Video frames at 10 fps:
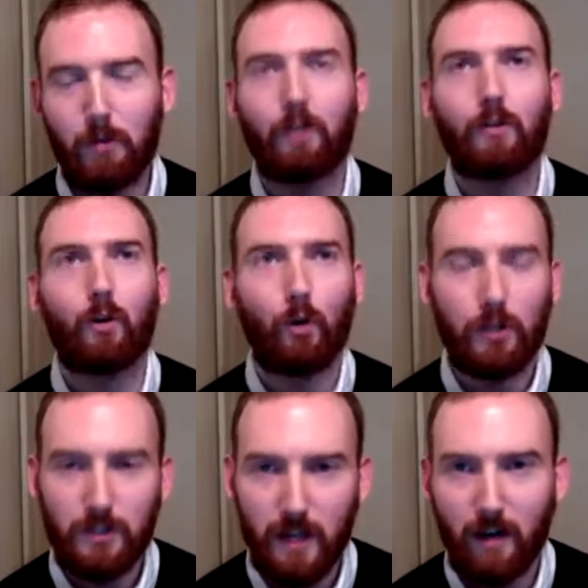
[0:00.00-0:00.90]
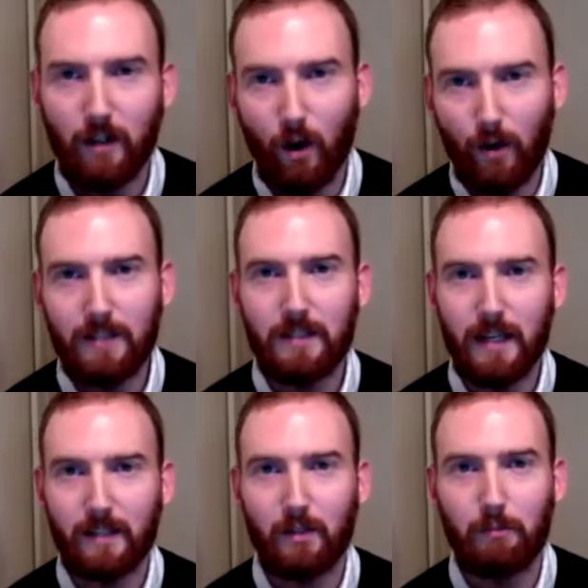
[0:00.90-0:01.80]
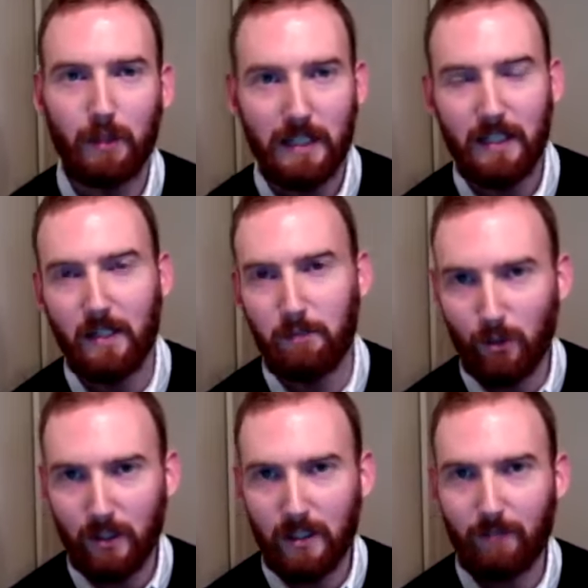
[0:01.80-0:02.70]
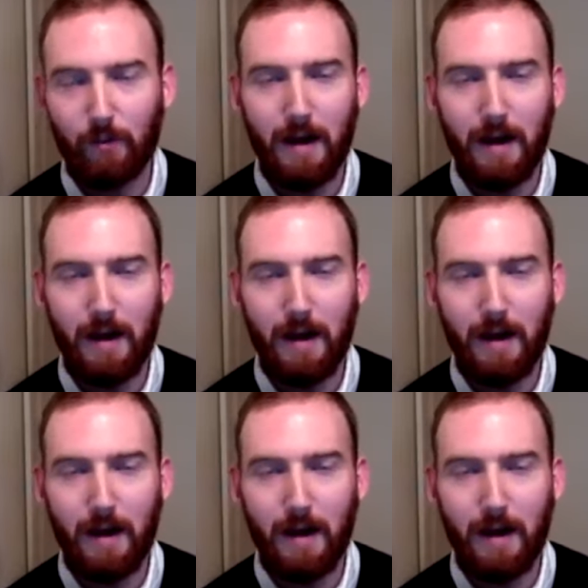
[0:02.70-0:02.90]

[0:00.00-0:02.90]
Of course, they are going to get complete immunity from